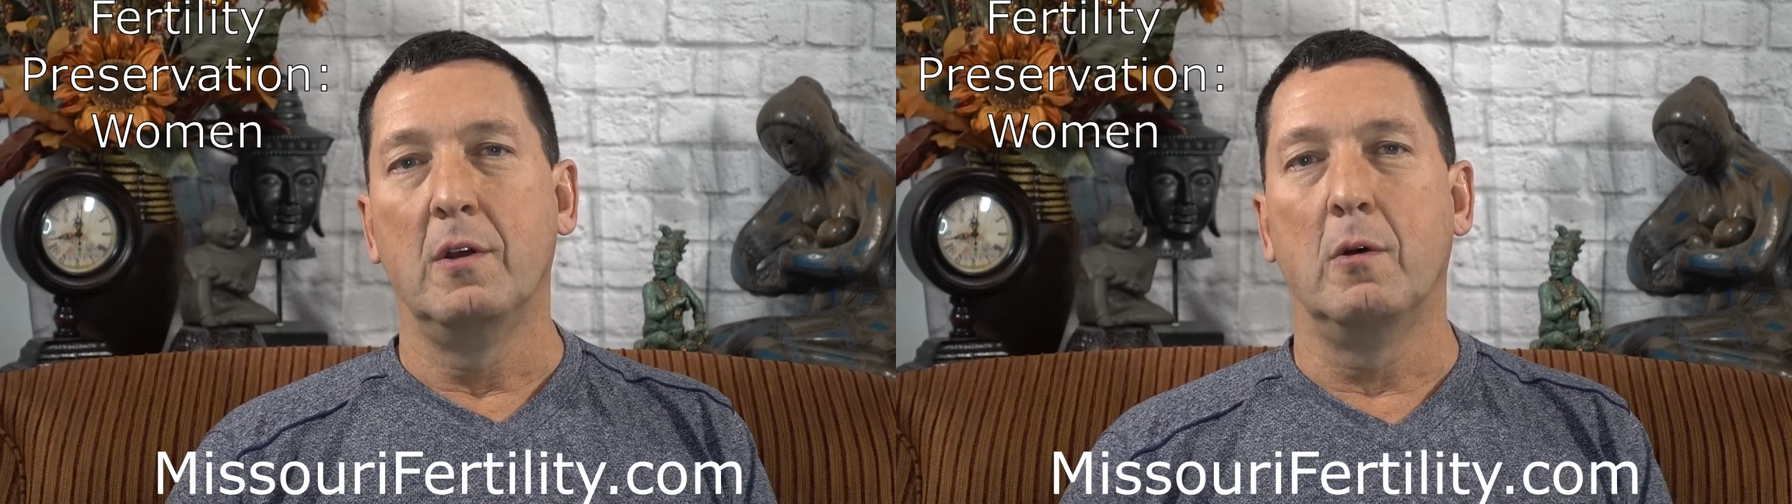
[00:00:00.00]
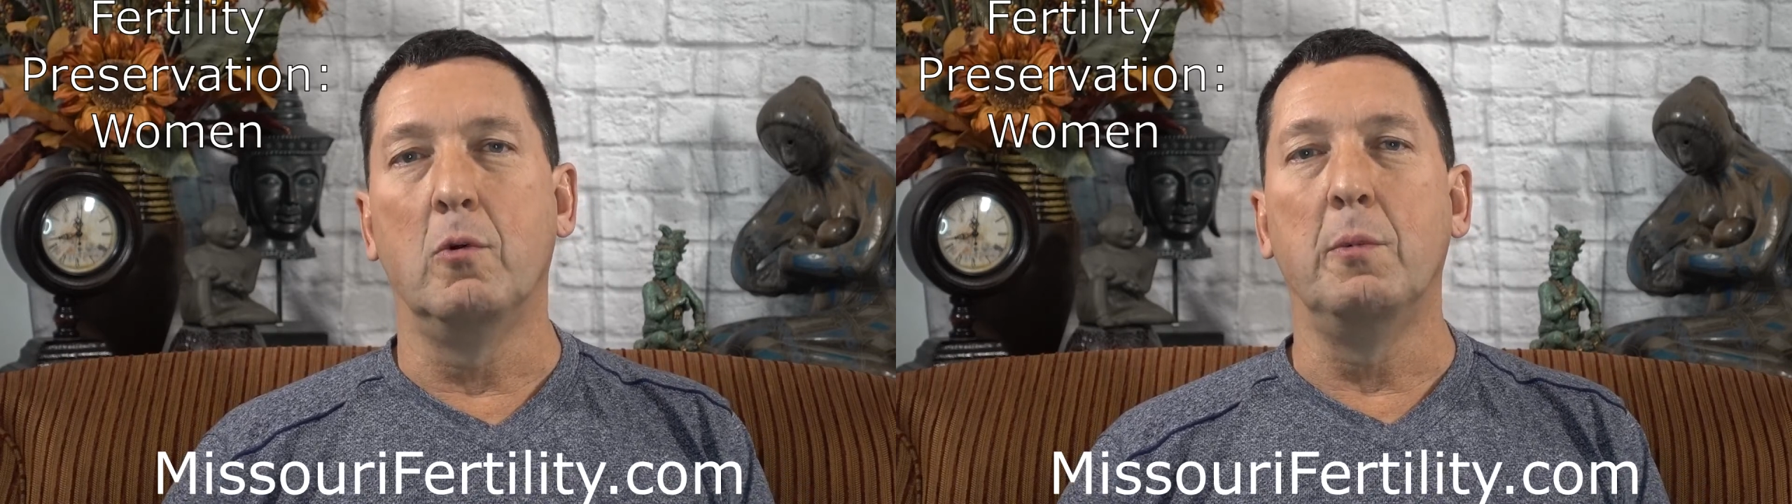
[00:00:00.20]

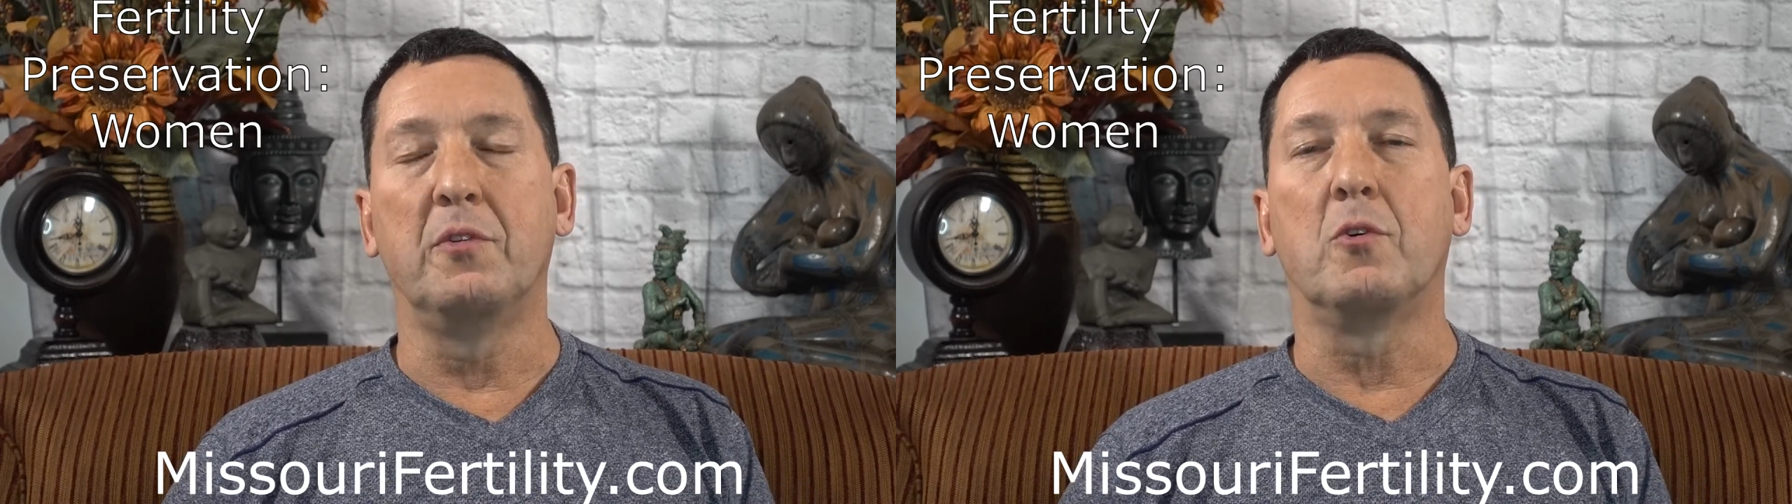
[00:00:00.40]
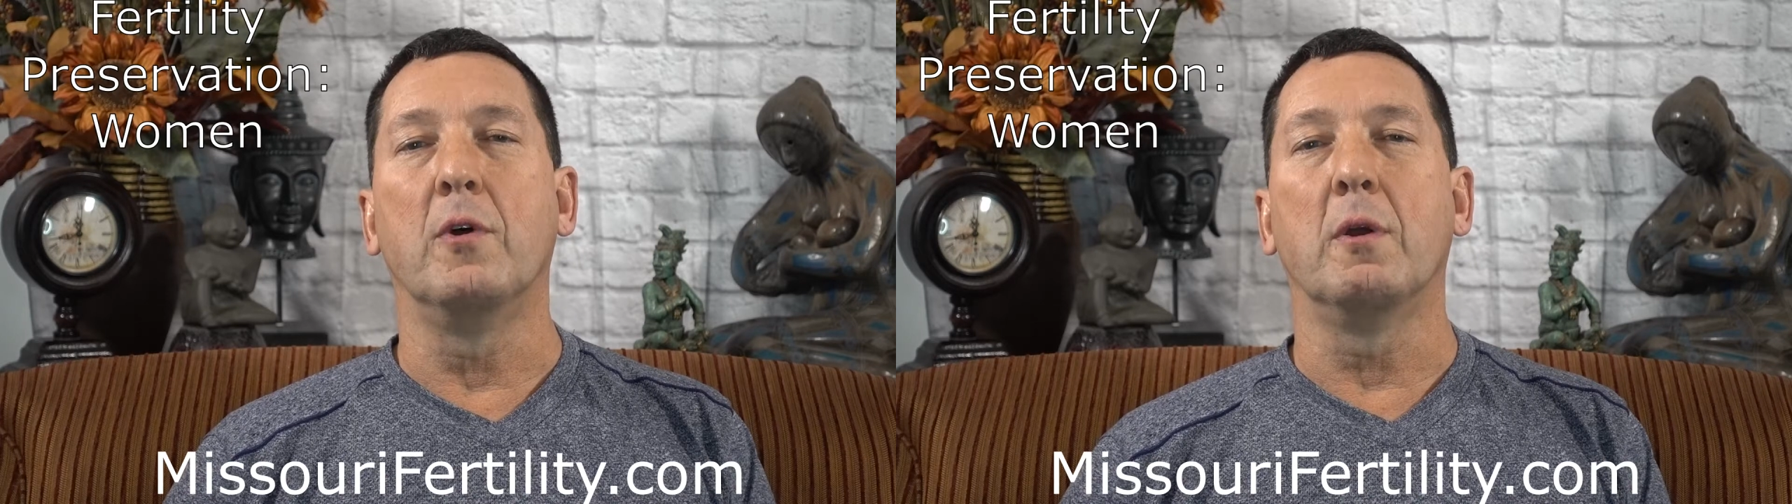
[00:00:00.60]
A
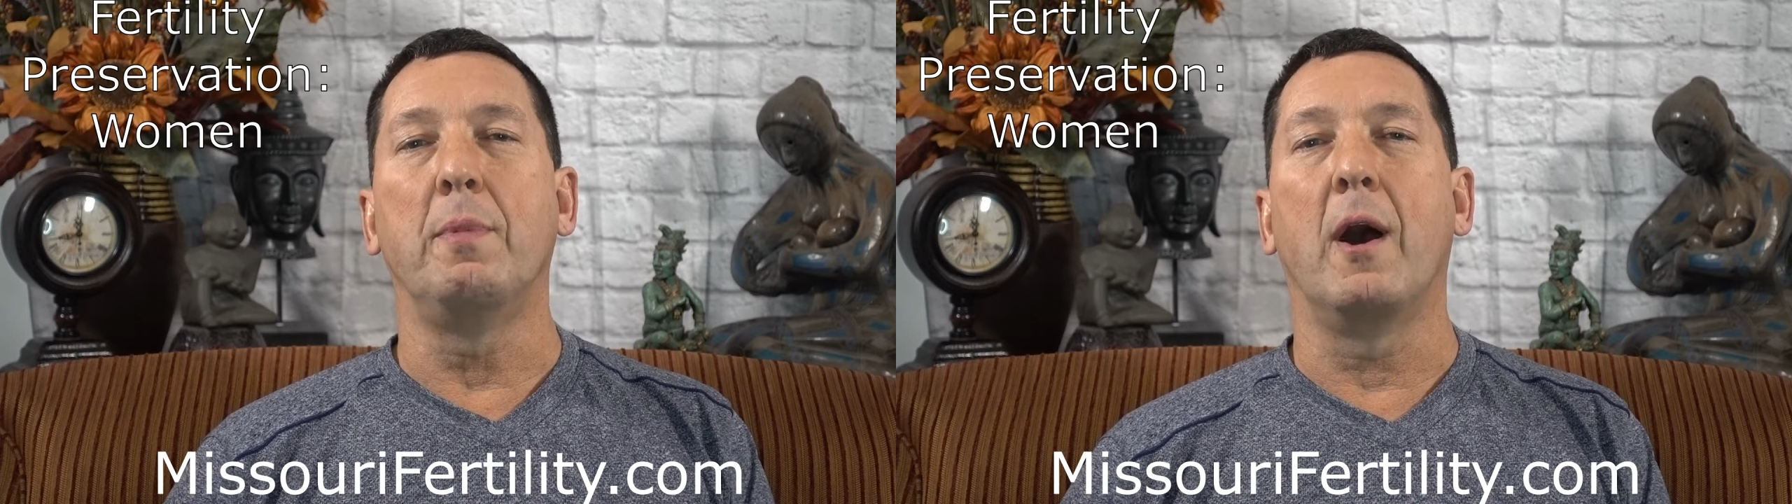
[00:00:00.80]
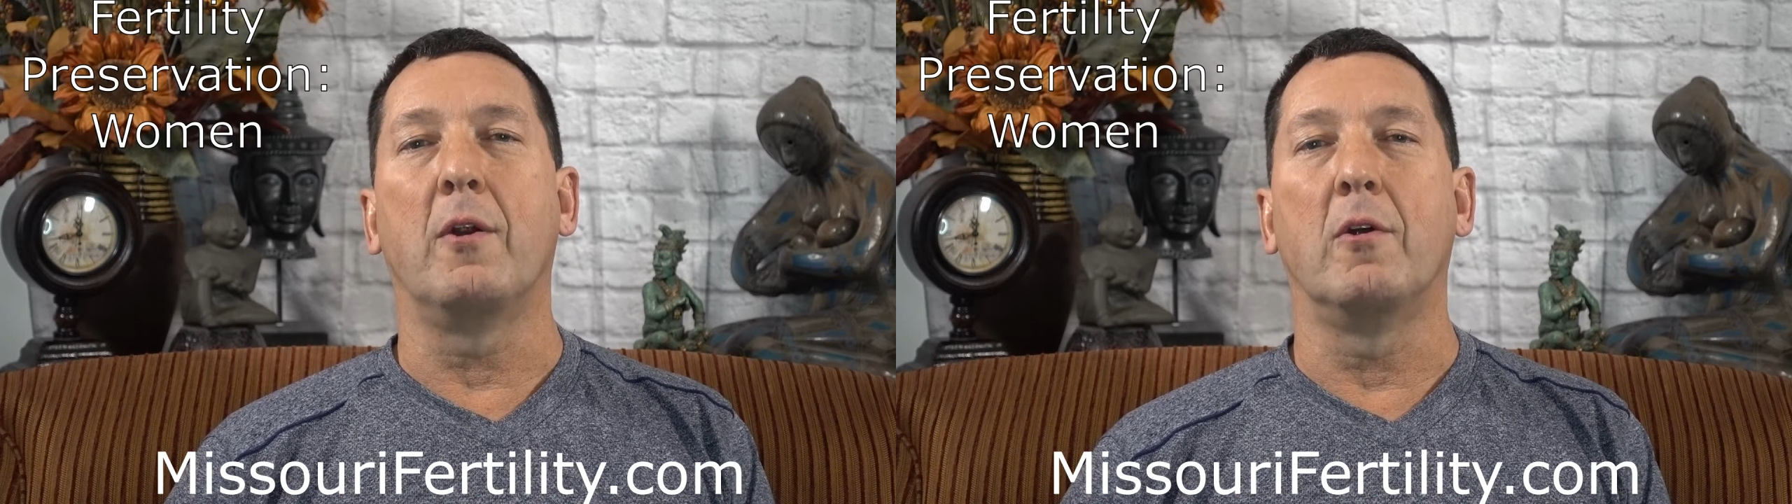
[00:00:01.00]
woman's going
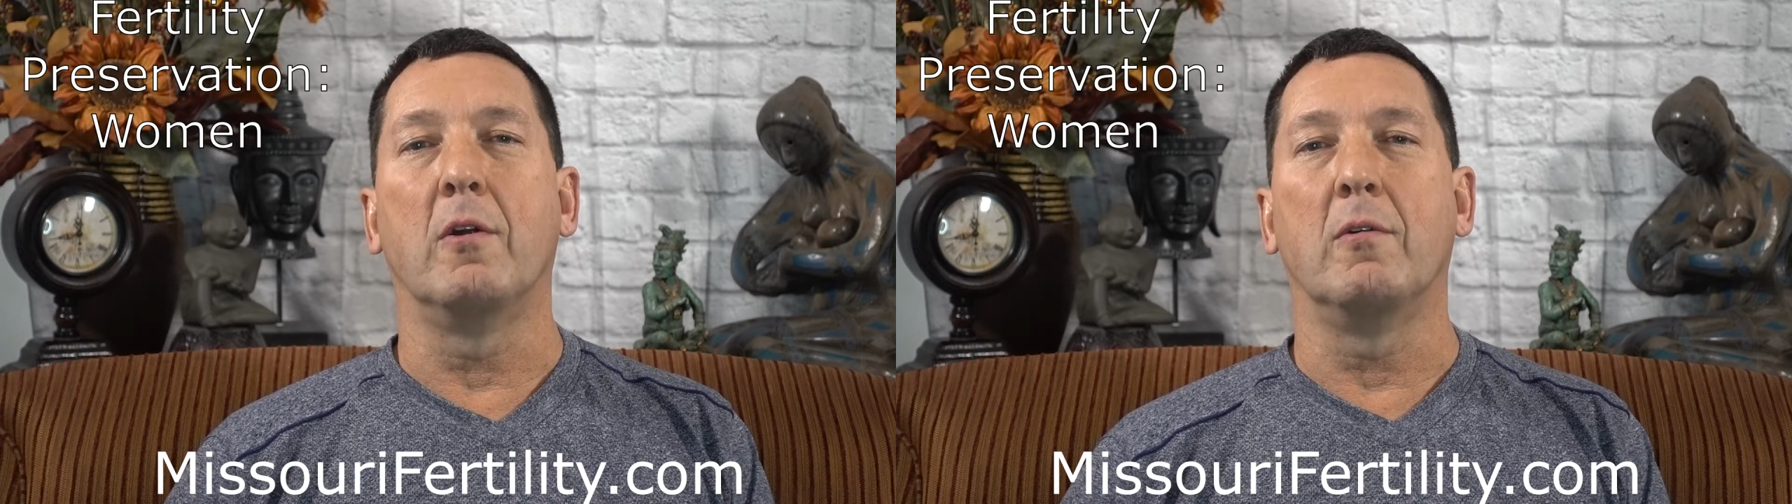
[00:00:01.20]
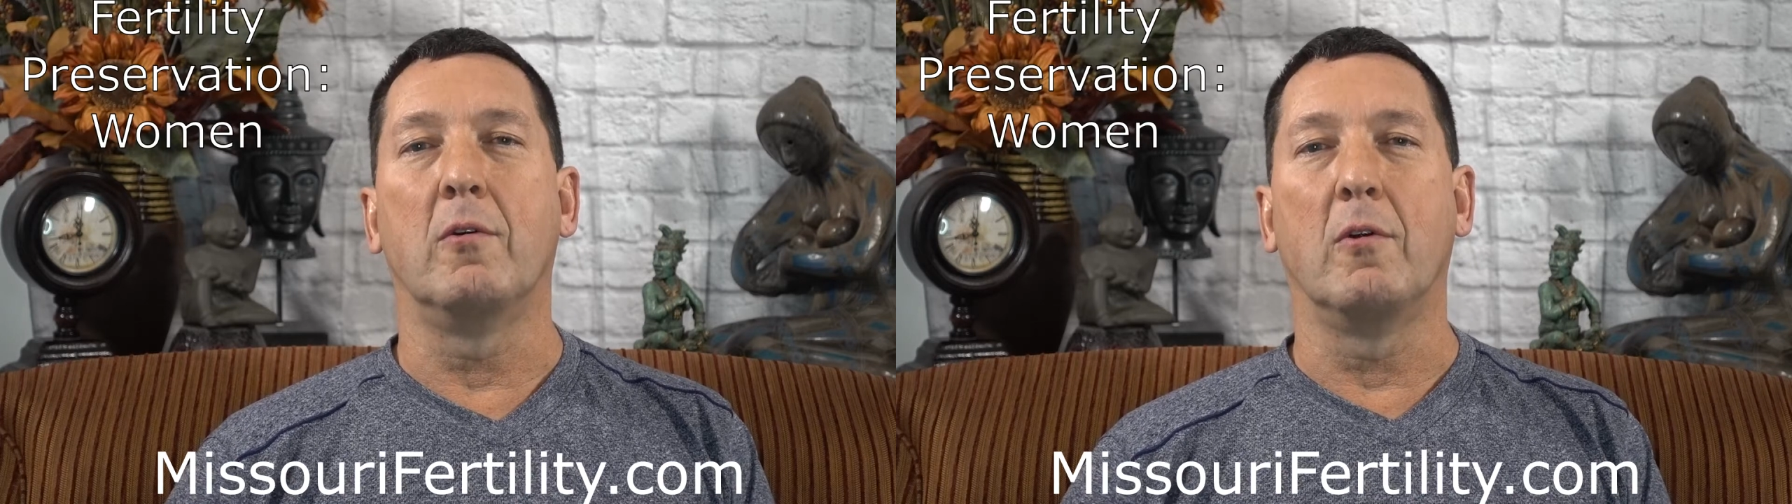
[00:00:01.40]
about
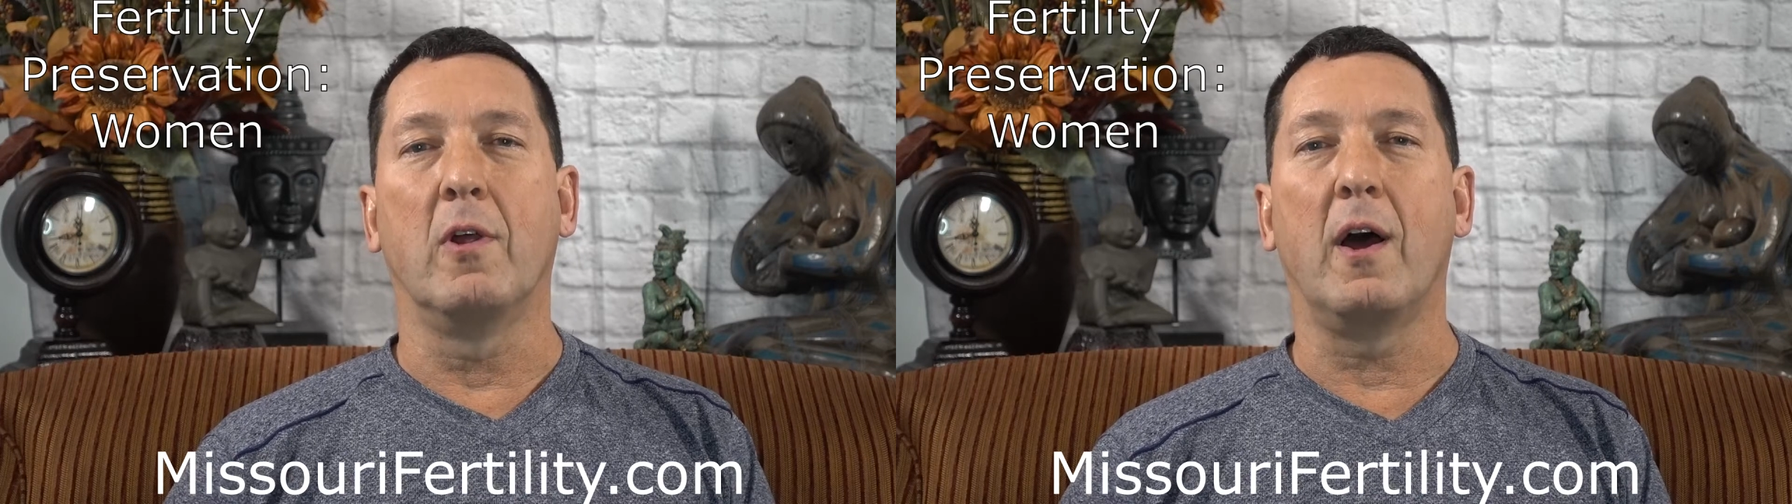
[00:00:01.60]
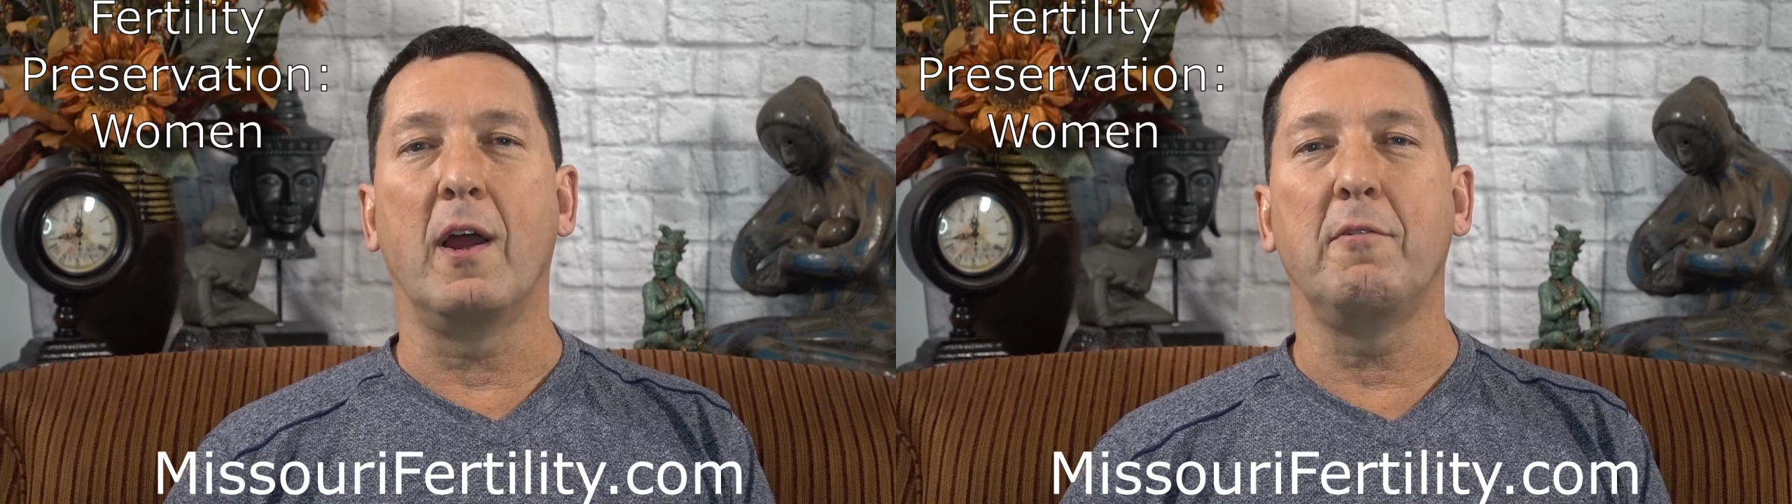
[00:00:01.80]
her, her
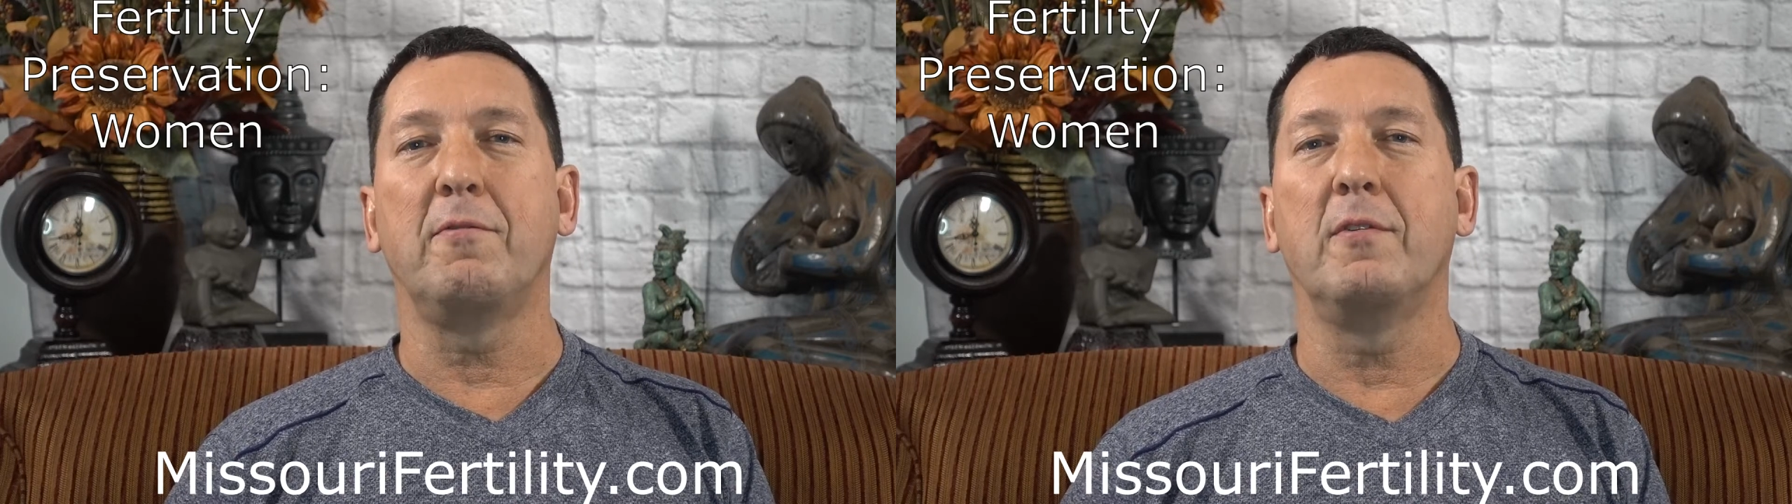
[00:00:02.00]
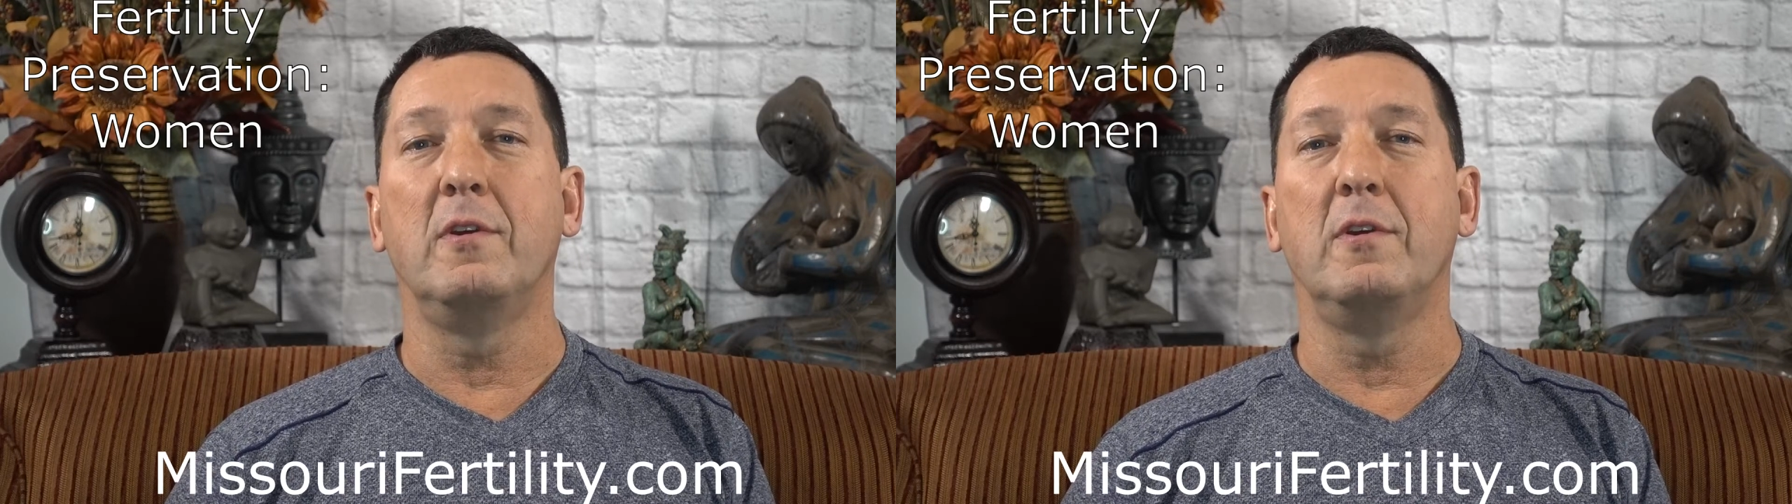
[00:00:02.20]
life,